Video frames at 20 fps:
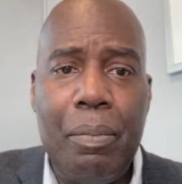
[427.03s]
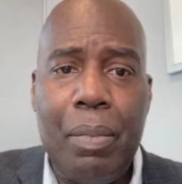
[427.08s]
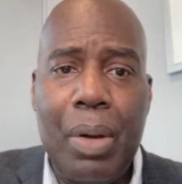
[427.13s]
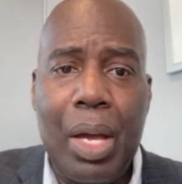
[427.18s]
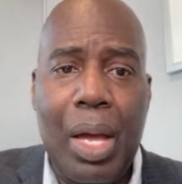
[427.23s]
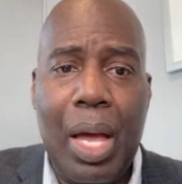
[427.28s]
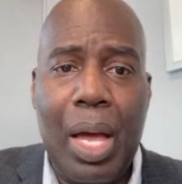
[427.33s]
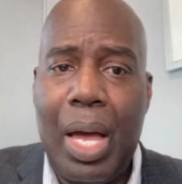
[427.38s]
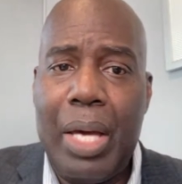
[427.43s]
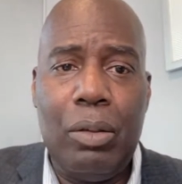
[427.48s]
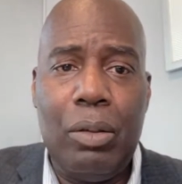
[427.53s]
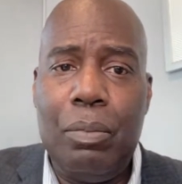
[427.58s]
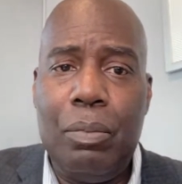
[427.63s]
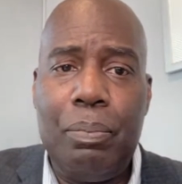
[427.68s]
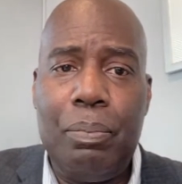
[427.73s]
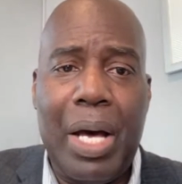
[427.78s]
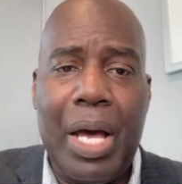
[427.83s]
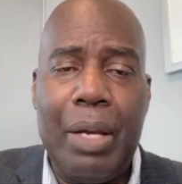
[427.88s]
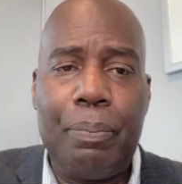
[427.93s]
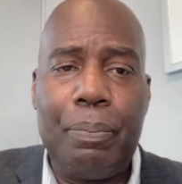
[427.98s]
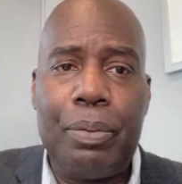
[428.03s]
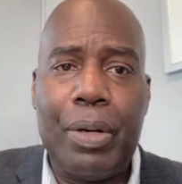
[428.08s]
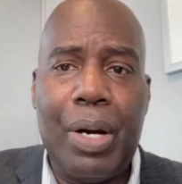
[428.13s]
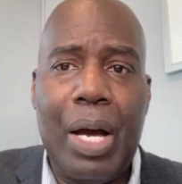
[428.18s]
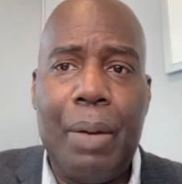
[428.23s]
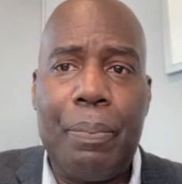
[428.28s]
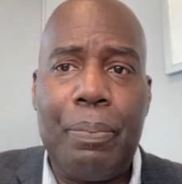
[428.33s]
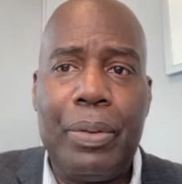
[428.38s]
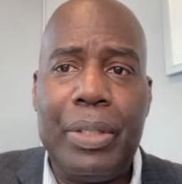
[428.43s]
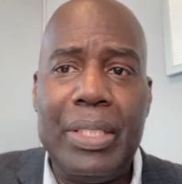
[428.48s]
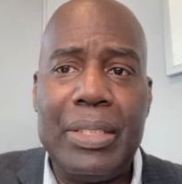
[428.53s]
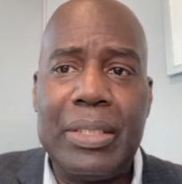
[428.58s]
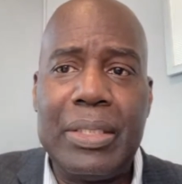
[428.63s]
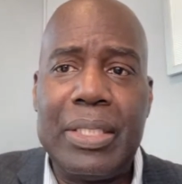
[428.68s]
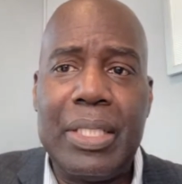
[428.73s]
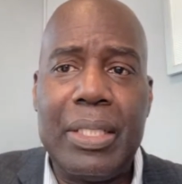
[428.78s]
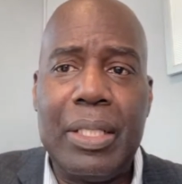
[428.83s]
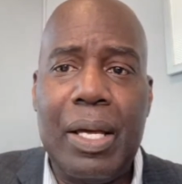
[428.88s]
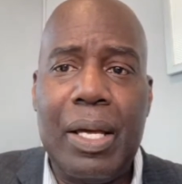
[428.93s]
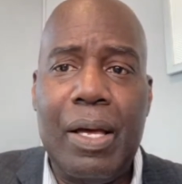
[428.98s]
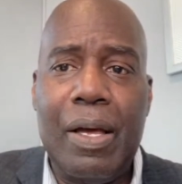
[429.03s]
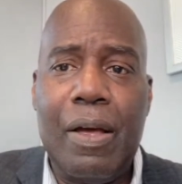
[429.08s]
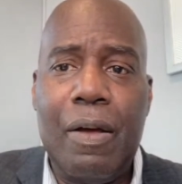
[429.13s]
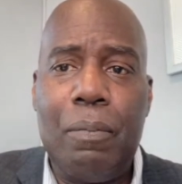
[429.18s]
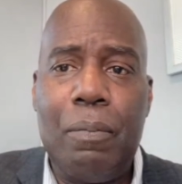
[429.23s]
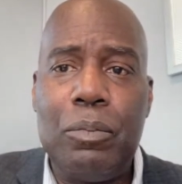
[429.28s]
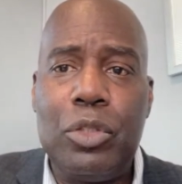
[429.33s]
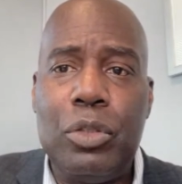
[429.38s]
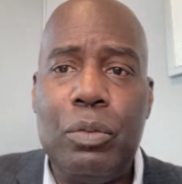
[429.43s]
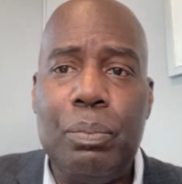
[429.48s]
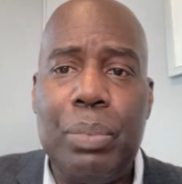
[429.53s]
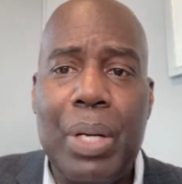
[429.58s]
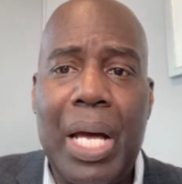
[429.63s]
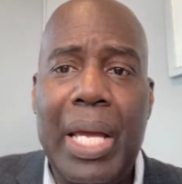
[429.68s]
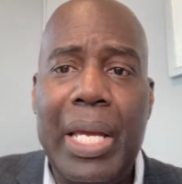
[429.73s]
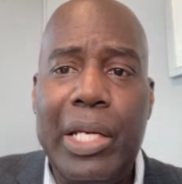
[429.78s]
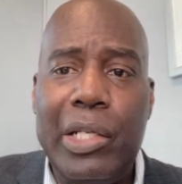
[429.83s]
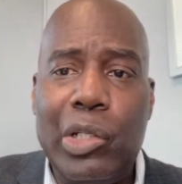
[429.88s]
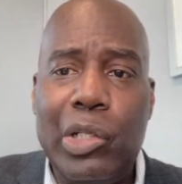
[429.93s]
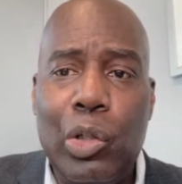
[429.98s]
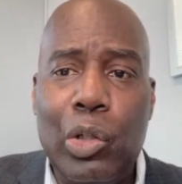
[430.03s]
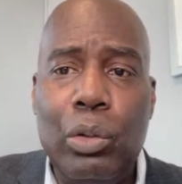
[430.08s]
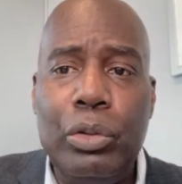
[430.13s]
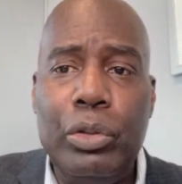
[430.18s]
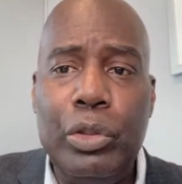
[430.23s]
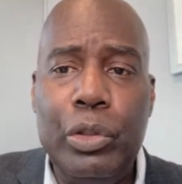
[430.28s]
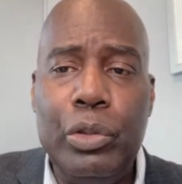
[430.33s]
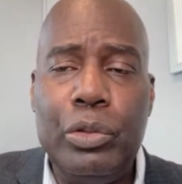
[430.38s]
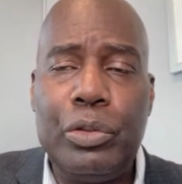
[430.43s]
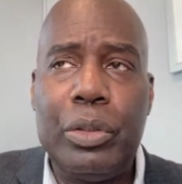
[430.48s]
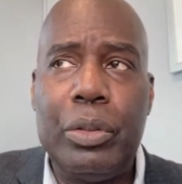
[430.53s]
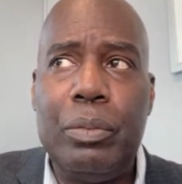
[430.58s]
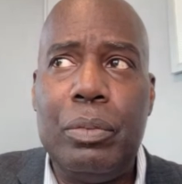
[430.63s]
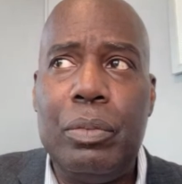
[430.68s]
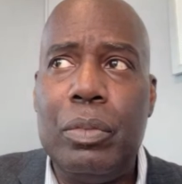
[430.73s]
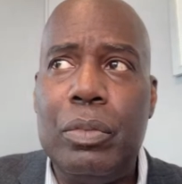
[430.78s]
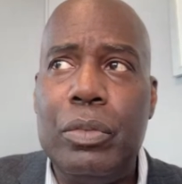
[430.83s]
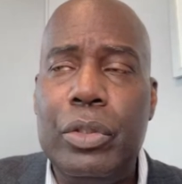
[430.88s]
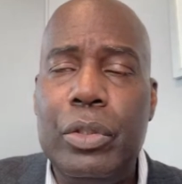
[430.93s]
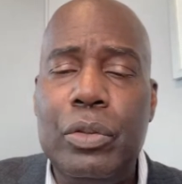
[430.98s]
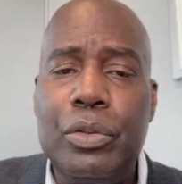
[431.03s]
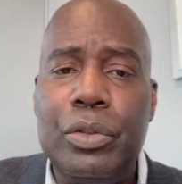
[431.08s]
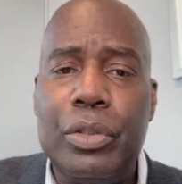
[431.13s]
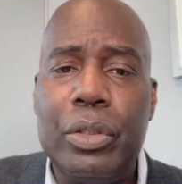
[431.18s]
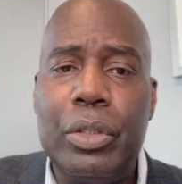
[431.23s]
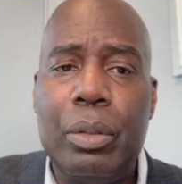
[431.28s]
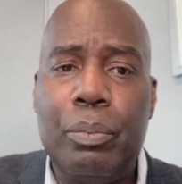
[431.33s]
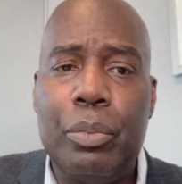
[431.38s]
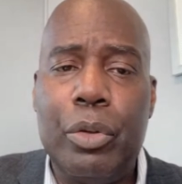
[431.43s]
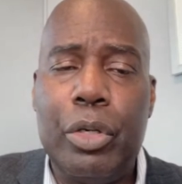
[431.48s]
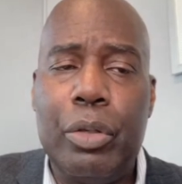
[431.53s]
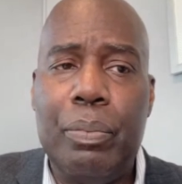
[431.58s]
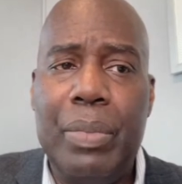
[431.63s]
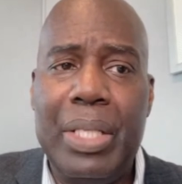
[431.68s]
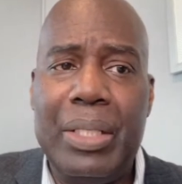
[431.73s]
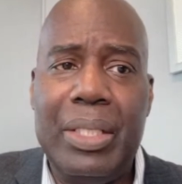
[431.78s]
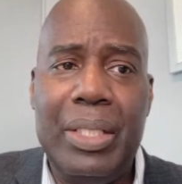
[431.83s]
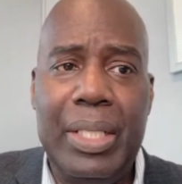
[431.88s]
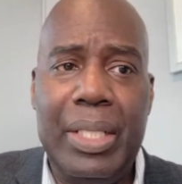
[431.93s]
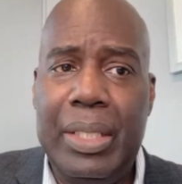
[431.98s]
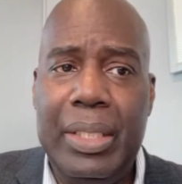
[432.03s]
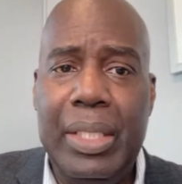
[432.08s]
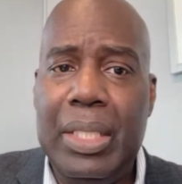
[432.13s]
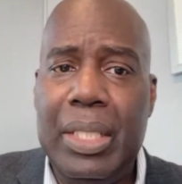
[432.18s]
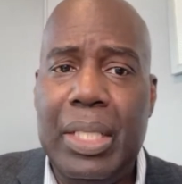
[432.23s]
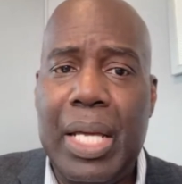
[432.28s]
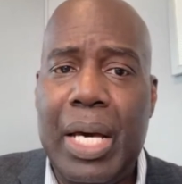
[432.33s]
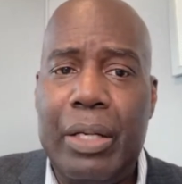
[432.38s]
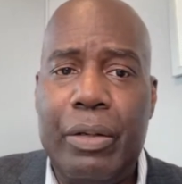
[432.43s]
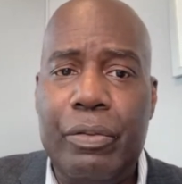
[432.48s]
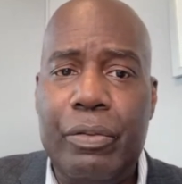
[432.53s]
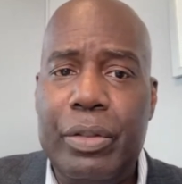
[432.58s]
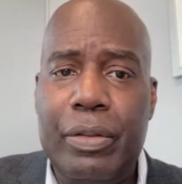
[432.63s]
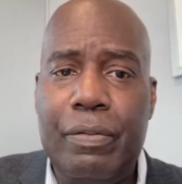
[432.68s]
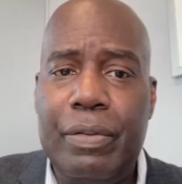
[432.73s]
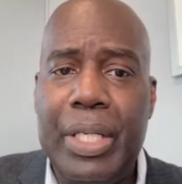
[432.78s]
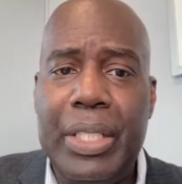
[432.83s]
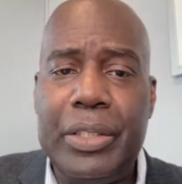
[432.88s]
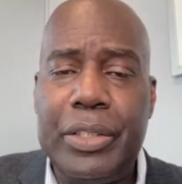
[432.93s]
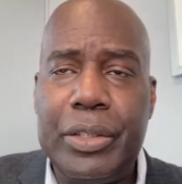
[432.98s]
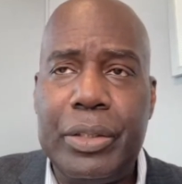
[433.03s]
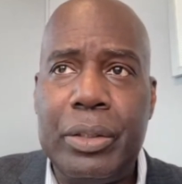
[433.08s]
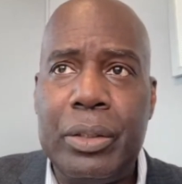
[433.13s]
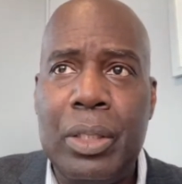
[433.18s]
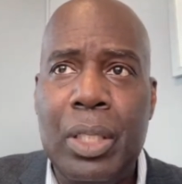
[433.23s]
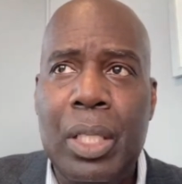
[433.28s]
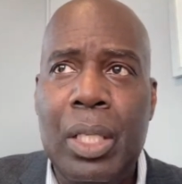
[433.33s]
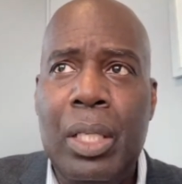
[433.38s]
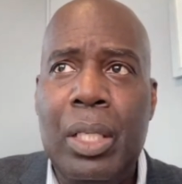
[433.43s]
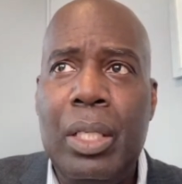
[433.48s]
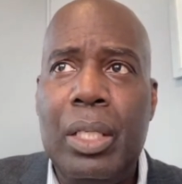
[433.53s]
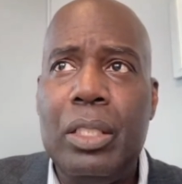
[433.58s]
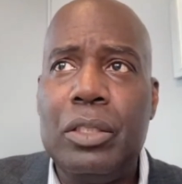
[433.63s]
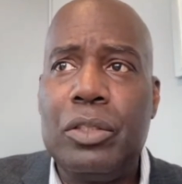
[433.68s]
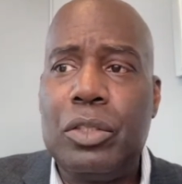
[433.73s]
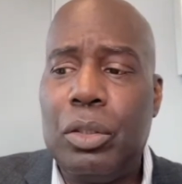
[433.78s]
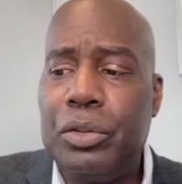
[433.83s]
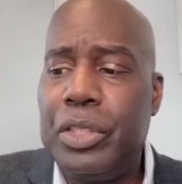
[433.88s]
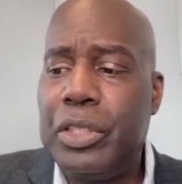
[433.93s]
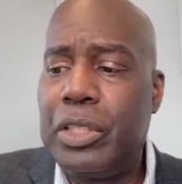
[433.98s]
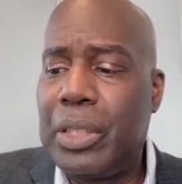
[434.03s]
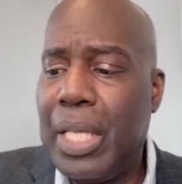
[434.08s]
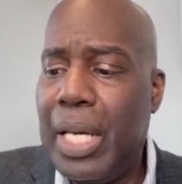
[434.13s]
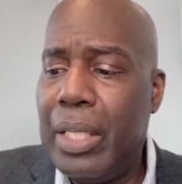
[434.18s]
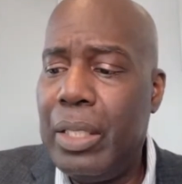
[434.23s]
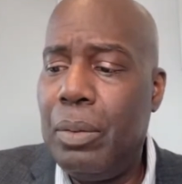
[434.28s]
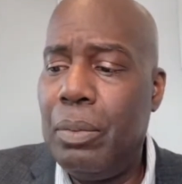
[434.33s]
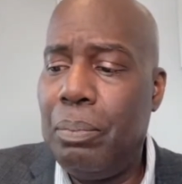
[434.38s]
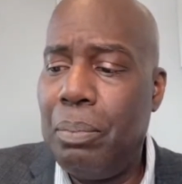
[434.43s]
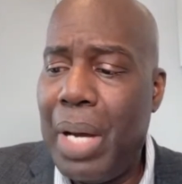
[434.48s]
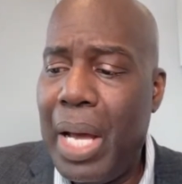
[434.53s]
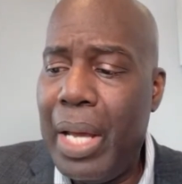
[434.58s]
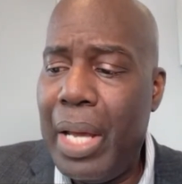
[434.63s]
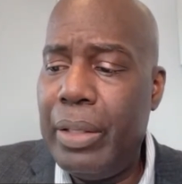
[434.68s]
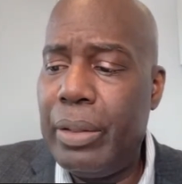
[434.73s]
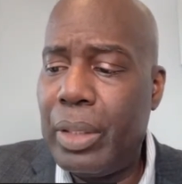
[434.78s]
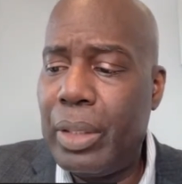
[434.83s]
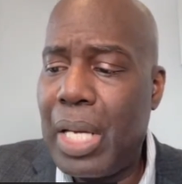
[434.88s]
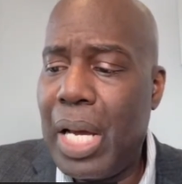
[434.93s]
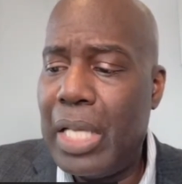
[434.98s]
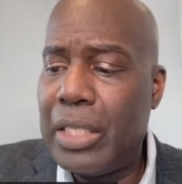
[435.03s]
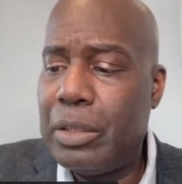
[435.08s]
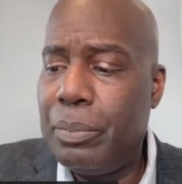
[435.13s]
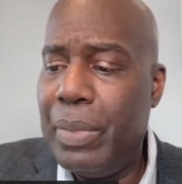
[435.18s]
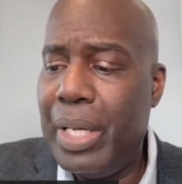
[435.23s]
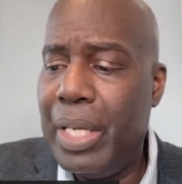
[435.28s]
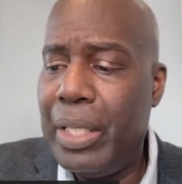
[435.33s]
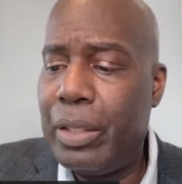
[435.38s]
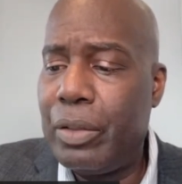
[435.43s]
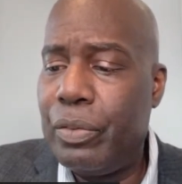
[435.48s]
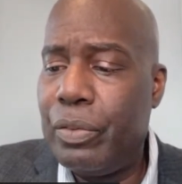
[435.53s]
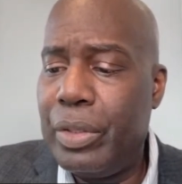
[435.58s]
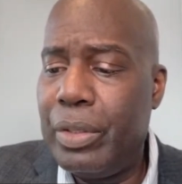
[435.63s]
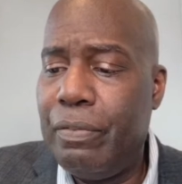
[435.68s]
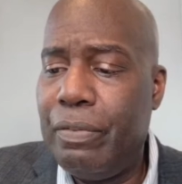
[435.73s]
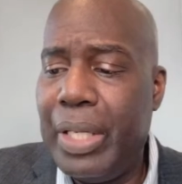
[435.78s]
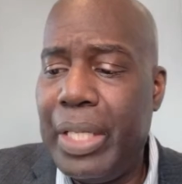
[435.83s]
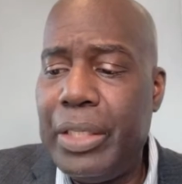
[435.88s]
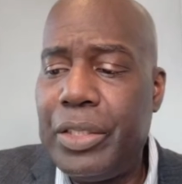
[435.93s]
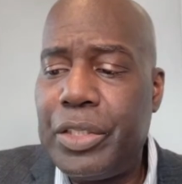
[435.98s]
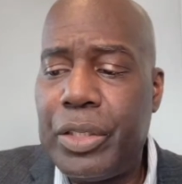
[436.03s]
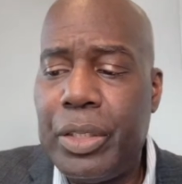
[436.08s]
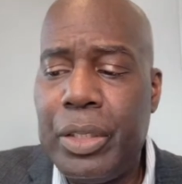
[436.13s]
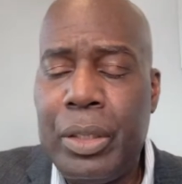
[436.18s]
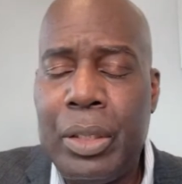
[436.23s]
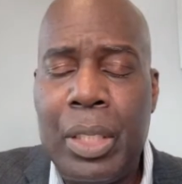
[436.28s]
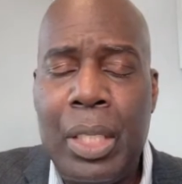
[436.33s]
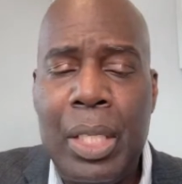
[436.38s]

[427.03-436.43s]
I don't buy properties to buy and hold using the BRRRR method that need a lot of renovation. And so just kind of minor cosmetic renovation.